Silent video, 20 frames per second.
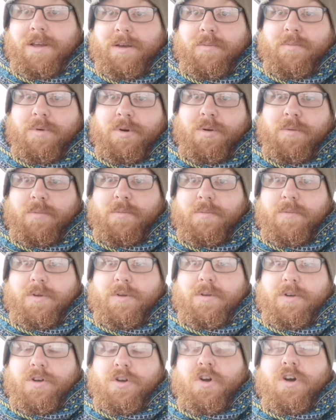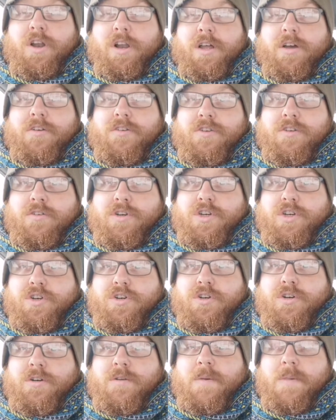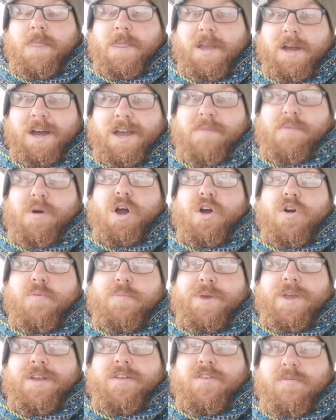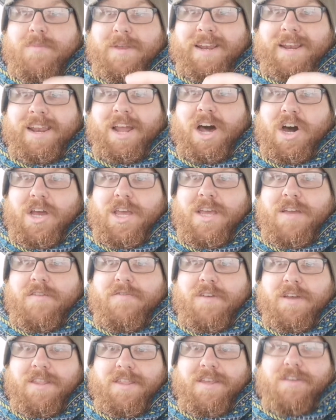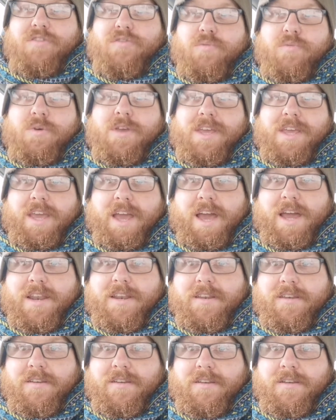But cutting a long story short, I am hoping to be live this weekend,